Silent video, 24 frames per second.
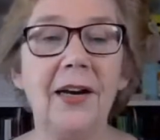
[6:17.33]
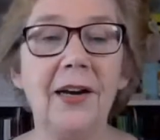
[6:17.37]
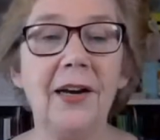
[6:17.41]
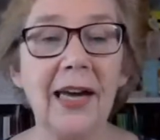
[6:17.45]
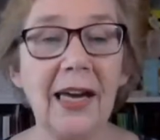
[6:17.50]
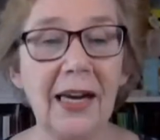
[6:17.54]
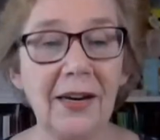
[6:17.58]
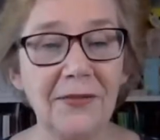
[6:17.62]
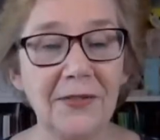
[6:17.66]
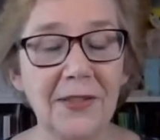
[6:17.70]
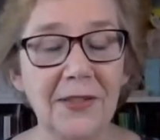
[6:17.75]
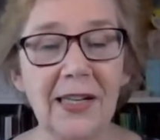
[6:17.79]
And I
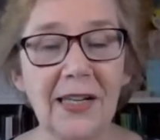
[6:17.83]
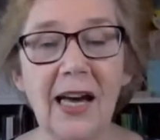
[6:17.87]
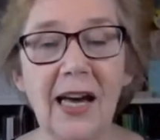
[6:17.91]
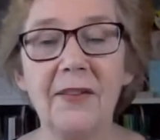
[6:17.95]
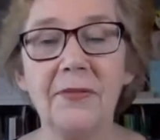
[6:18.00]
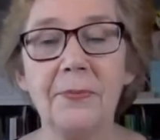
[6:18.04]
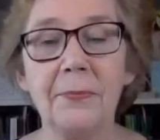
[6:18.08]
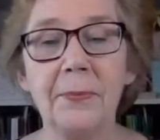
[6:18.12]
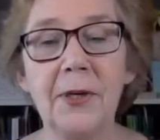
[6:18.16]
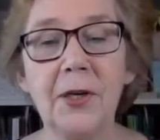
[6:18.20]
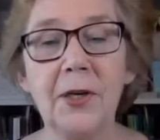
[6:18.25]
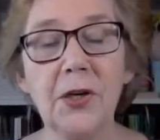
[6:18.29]
have to
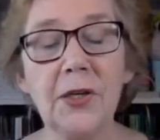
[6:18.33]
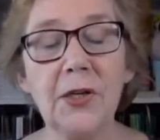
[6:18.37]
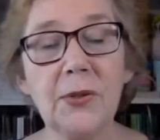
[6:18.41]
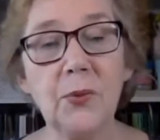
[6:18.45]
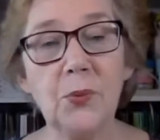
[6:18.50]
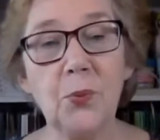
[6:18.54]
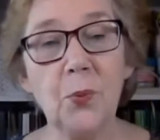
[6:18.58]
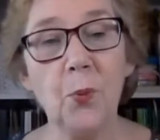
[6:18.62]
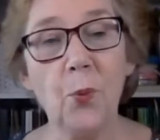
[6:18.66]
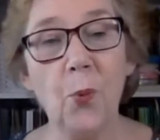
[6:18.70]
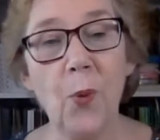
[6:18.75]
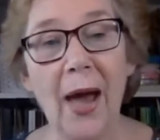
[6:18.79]
laugh
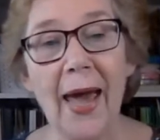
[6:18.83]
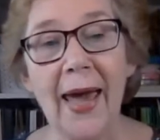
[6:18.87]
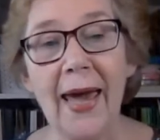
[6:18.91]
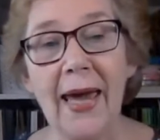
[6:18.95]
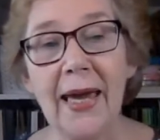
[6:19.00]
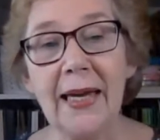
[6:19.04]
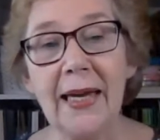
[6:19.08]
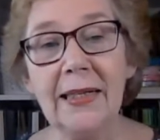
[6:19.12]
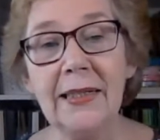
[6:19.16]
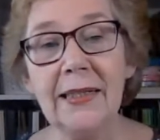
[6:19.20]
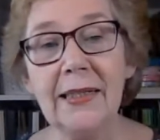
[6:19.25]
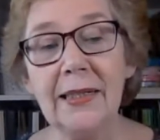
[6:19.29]
because
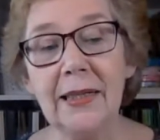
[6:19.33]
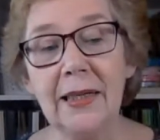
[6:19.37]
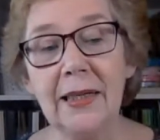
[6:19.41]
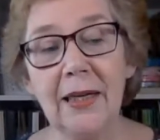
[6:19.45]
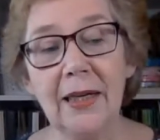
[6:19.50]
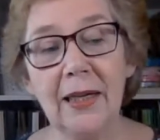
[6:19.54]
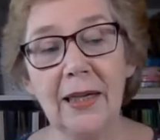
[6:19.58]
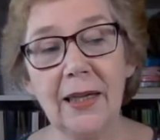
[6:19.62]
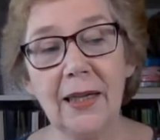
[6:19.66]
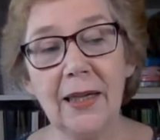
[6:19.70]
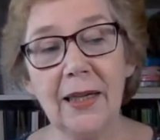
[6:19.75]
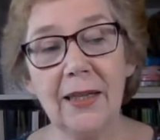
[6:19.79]
Wayne
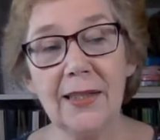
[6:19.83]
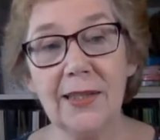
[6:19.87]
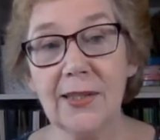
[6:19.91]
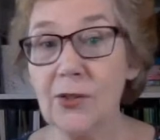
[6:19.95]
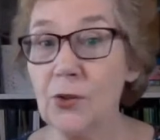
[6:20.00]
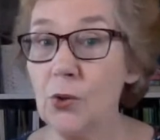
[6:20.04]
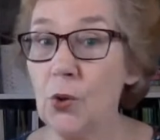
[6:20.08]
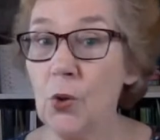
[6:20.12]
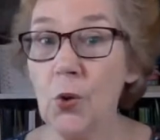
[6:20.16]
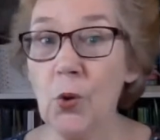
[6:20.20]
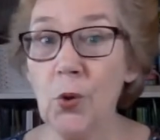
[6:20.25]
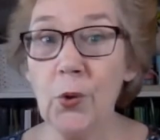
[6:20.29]

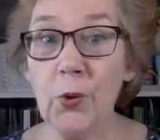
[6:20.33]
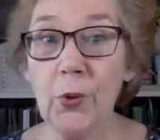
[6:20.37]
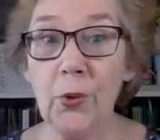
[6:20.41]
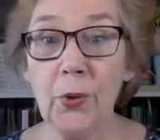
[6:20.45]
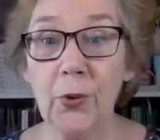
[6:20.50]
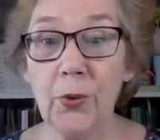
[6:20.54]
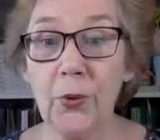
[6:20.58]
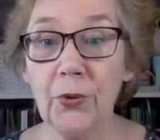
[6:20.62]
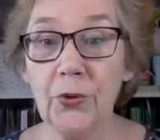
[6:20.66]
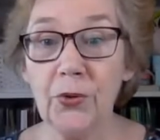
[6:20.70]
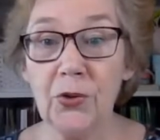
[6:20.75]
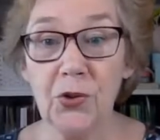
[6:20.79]

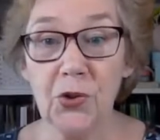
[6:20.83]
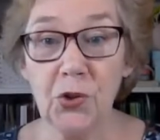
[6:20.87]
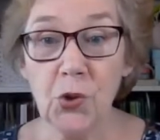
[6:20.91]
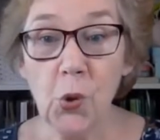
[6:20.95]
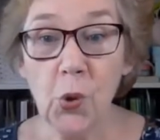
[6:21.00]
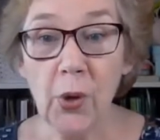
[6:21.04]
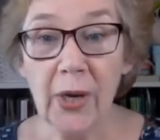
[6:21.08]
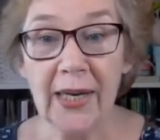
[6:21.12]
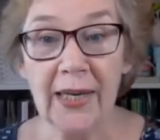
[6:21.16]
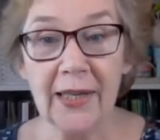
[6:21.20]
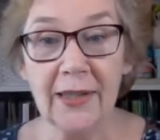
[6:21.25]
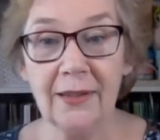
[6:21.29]
saw
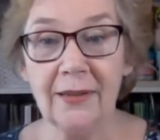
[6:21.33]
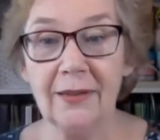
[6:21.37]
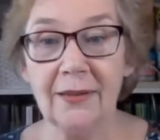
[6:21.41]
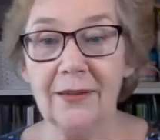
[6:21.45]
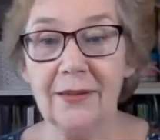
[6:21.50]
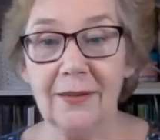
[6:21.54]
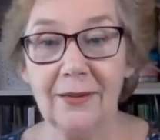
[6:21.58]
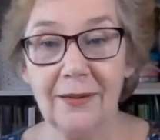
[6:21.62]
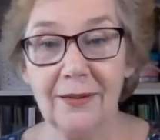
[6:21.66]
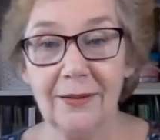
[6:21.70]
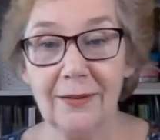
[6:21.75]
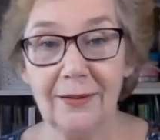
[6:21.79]
Joy
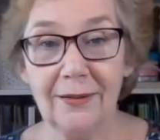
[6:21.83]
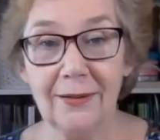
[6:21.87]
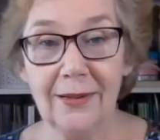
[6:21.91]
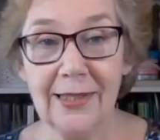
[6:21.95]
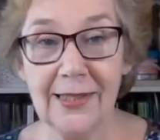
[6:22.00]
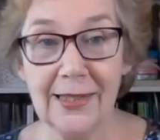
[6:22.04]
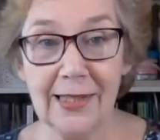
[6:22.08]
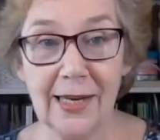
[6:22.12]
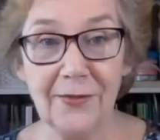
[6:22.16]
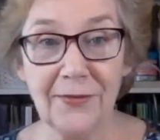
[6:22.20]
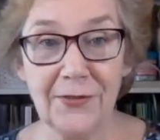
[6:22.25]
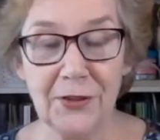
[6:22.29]

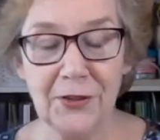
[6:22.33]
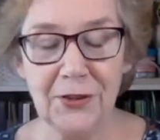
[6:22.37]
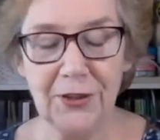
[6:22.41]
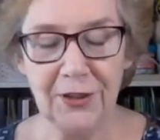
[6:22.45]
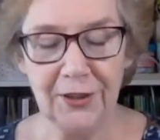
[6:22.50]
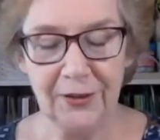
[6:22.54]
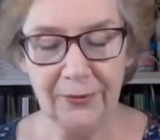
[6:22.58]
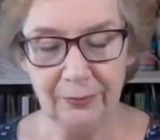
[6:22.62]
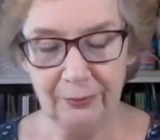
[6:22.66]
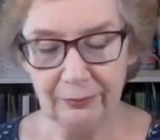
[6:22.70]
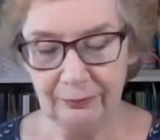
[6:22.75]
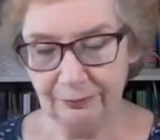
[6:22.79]
this
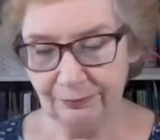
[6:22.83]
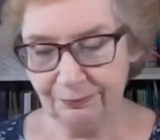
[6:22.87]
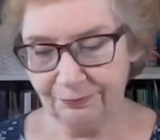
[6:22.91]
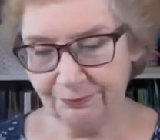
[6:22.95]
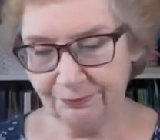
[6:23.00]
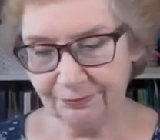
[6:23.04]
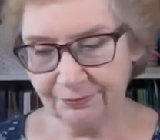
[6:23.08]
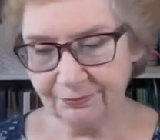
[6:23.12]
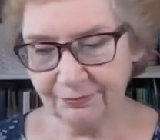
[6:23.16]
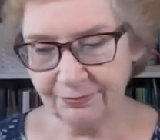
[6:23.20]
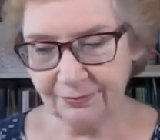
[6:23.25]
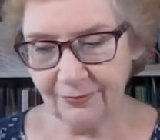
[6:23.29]
afternoon
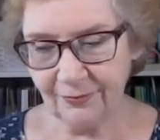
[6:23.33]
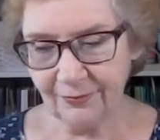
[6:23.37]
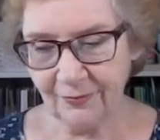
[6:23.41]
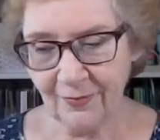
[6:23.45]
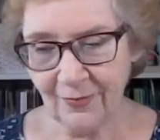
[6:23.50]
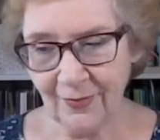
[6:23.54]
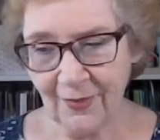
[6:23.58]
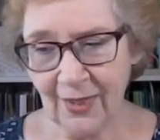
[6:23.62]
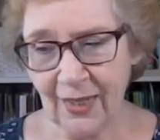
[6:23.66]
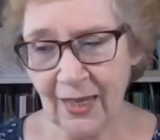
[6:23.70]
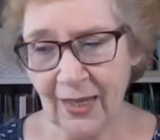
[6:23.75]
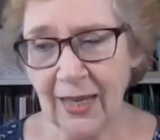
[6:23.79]

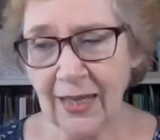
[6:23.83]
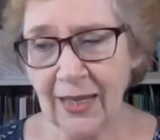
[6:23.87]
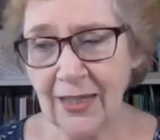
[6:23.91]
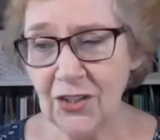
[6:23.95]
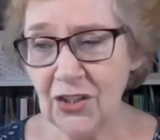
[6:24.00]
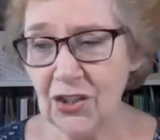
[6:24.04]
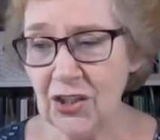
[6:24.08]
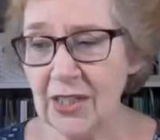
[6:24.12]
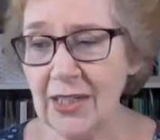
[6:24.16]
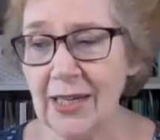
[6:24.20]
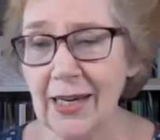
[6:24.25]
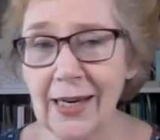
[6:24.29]

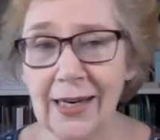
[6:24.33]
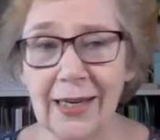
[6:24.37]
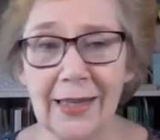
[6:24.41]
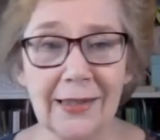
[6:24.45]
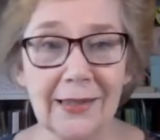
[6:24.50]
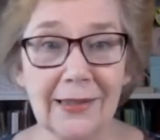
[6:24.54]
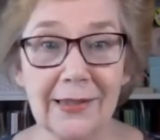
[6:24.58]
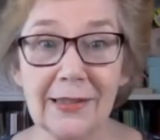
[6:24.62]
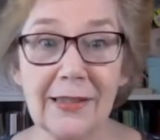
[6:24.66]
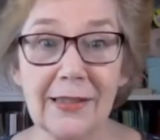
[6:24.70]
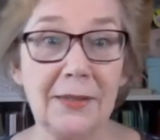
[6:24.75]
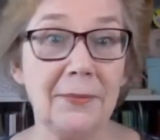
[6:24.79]
and she
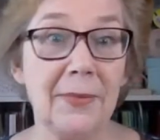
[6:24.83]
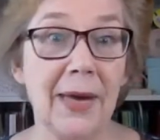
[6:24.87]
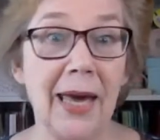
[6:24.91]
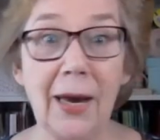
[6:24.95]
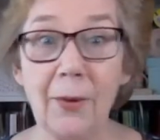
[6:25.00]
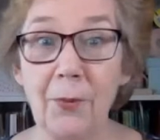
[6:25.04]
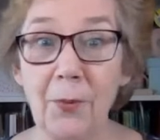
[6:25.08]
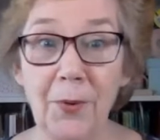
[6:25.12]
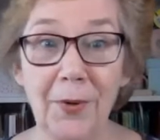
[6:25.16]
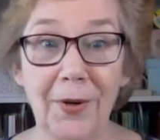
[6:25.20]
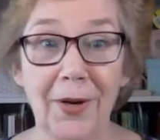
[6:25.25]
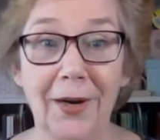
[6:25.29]
asked him
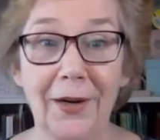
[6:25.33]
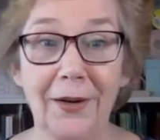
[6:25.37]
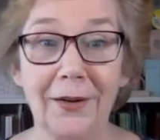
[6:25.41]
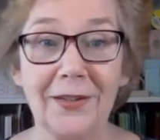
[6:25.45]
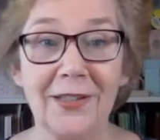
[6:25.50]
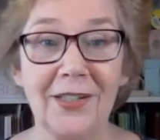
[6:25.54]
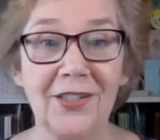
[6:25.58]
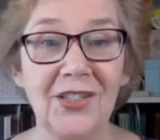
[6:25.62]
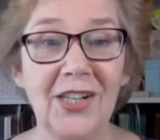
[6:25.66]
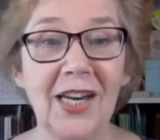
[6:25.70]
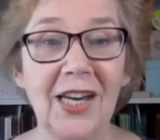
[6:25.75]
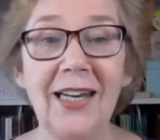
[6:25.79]
how we were going
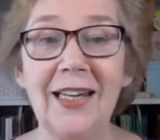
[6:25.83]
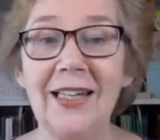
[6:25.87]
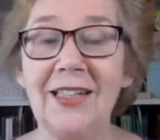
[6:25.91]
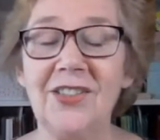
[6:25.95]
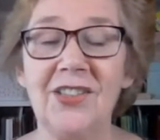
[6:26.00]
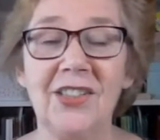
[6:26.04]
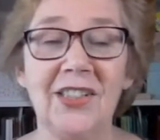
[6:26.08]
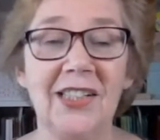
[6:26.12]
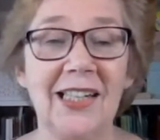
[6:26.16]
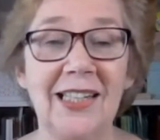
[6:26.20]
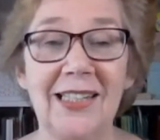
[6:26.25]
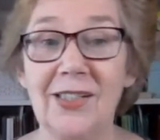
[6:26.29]
on the
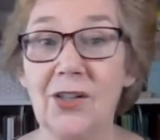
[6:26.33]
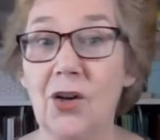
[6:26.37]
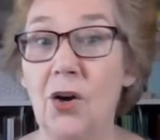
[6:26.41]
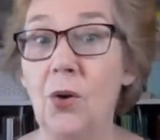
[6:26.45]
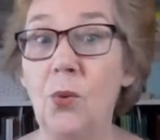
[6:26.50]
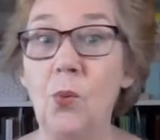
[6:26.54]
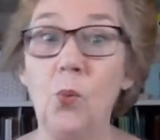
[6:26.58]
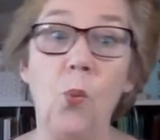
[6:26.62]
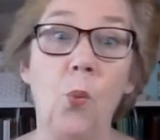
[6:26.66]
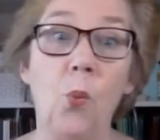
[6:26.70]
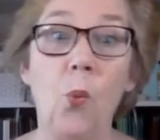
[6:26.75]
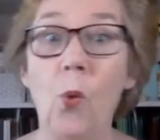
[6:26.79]
challenge, and he's
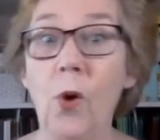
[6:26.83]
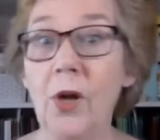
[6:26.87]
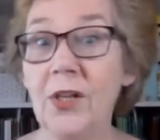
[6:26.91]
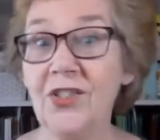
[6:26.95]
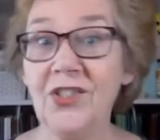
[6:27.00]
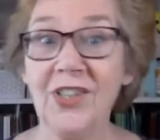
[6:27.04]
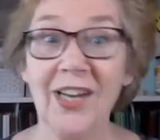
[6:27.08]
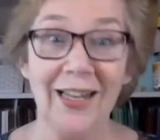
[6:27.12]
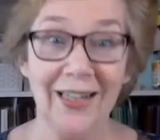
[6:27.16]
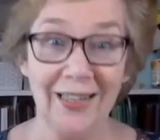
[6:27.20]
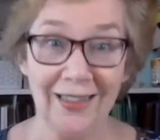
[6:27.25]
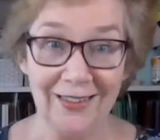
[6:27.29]
gone,
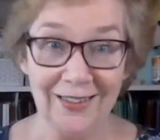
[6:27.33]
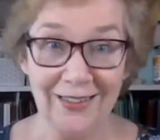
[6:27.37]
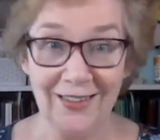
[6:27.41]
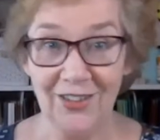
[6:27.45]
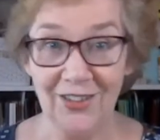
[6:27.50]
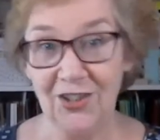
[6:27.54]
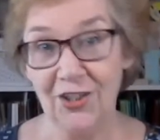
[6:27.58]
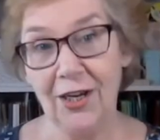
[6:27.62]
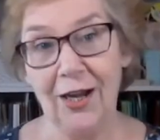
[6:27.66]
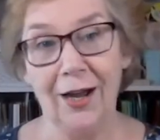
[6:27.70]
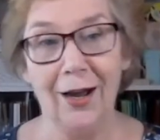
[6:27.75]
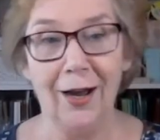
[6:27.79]
What
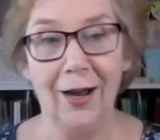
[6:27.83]
challenge?